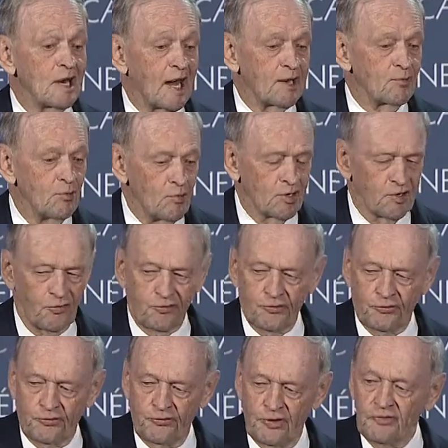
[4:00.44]
like we were the
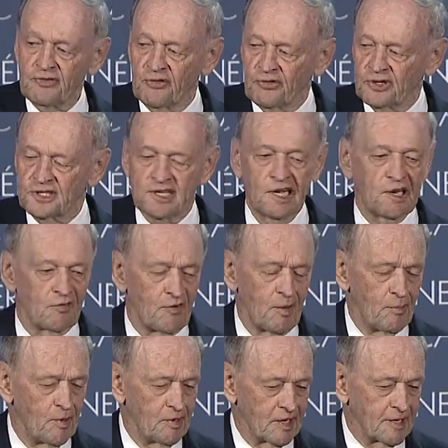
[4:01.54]
51st state of
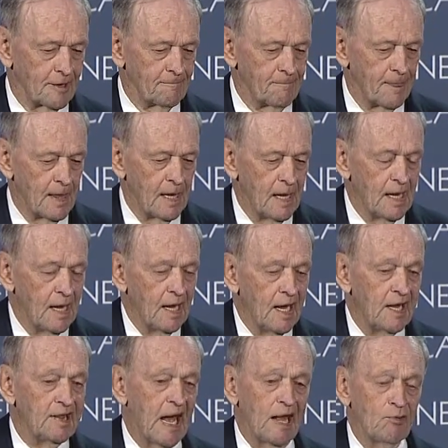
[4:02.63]
America.
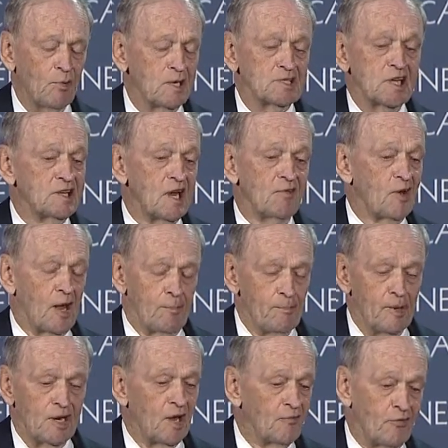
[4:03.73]
And that was the
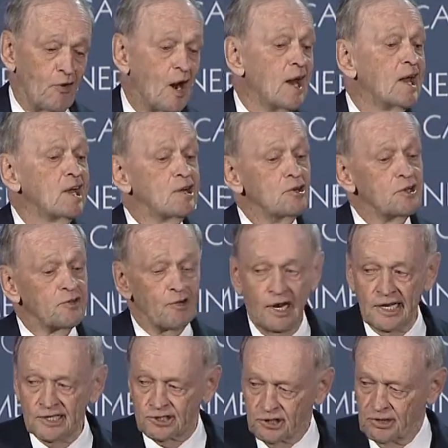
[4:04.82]
development of a very good
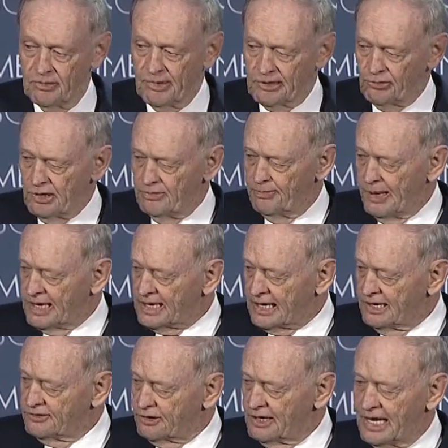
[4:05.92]
relation between Bill
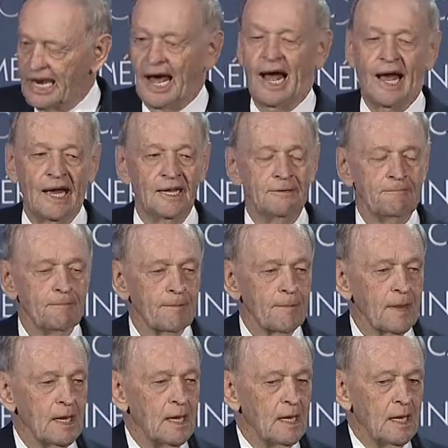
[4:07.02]
Clinton and I.
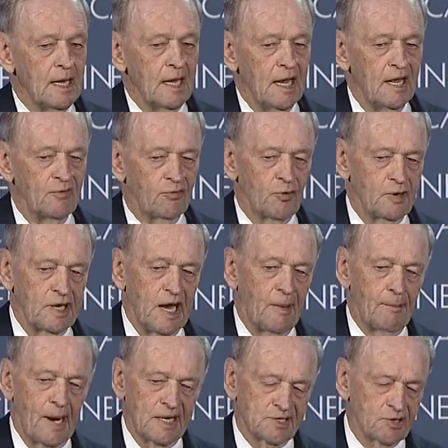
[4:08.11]
And for the
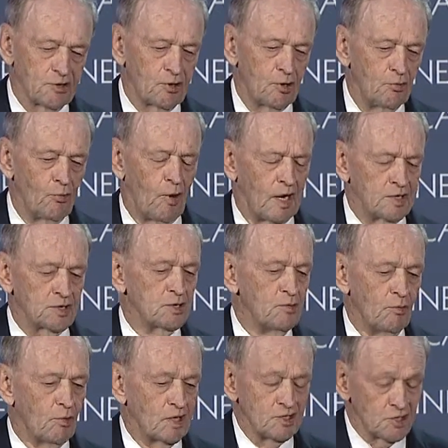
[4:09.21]
ambassador who was
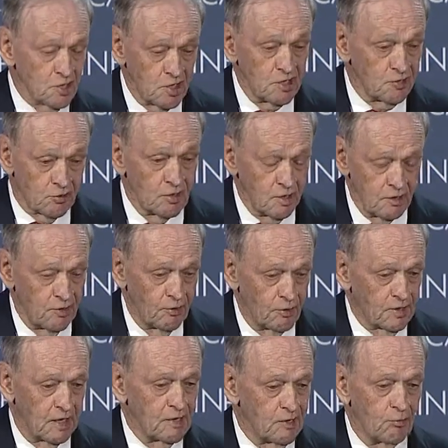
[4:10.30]
in Washington, you know,
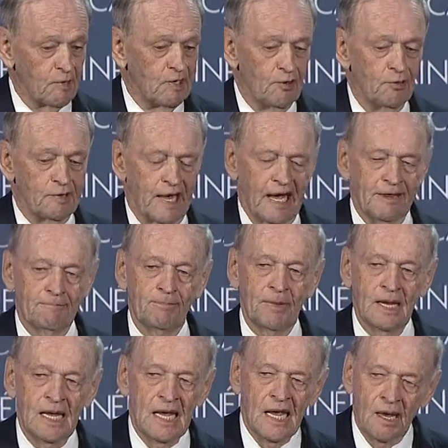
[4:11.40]
they will know that.
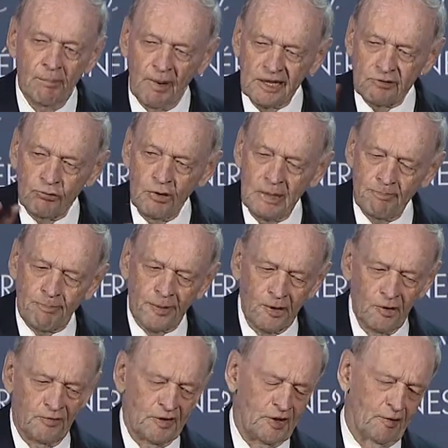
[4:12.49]
But to
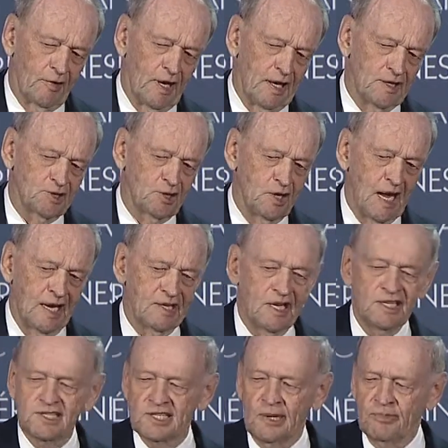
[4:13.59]
improve on the relation, I
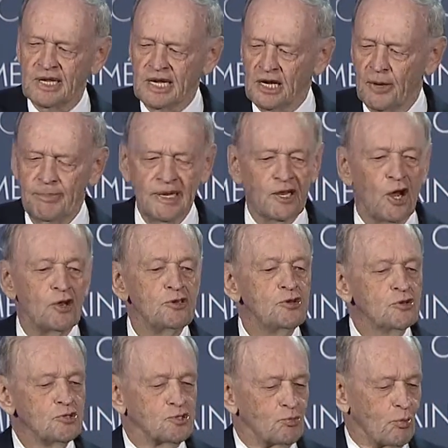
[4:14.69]
did something a bit
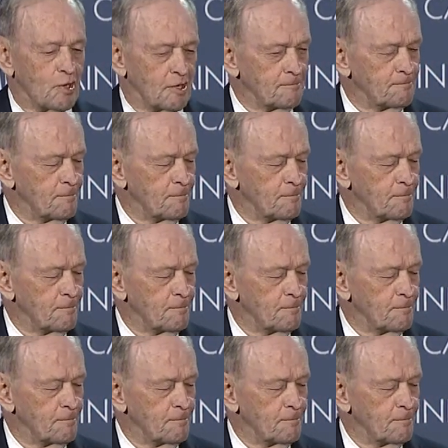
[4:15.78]
unusual.